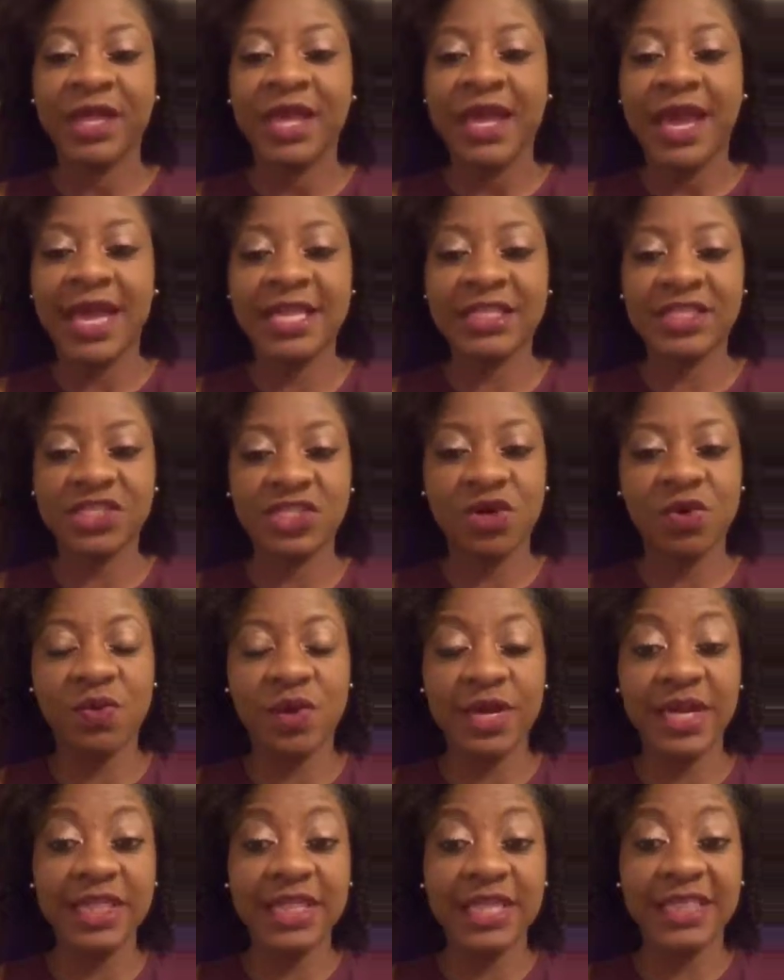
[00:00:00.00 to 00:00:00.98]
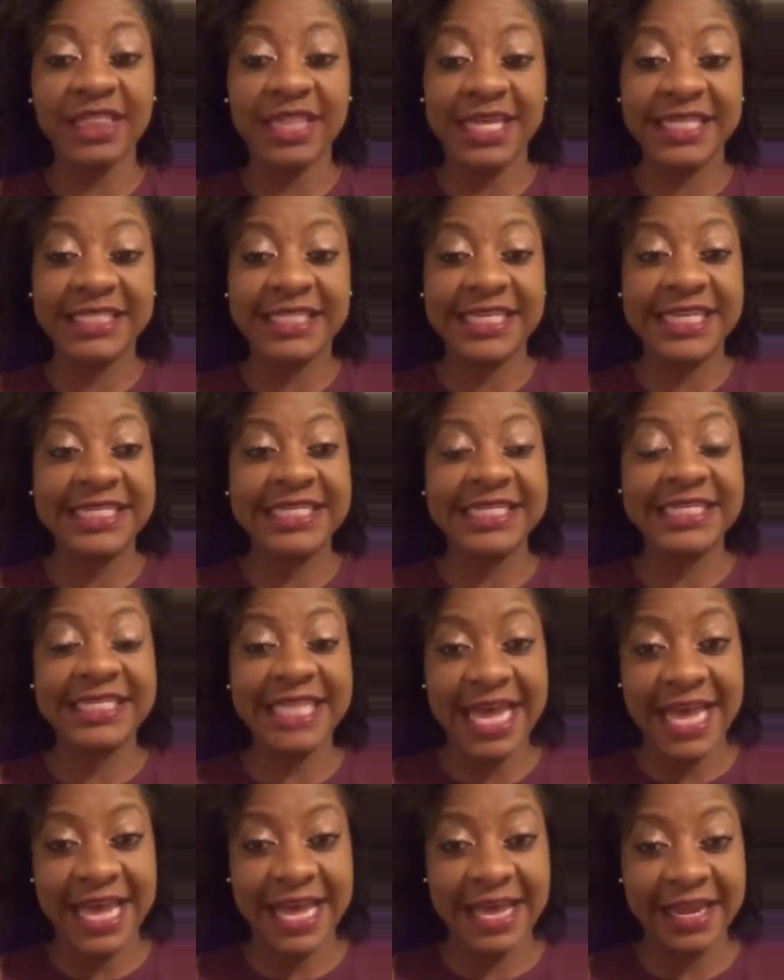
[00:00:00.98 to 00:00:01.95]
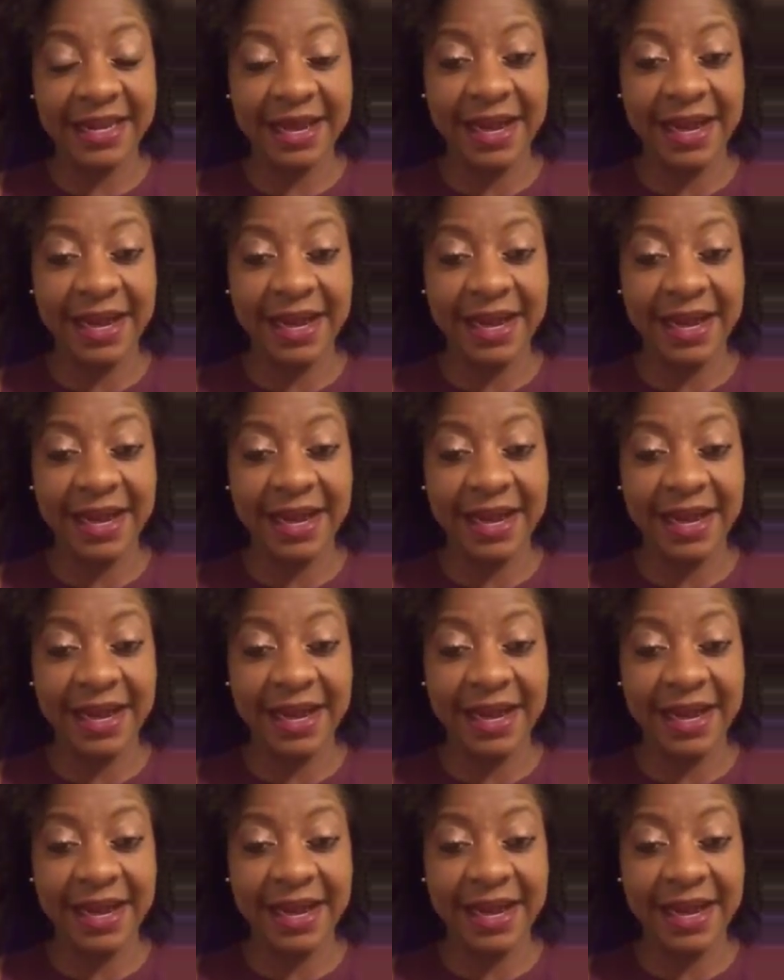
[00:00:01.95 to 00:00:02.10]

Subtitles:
And so one of the things he said,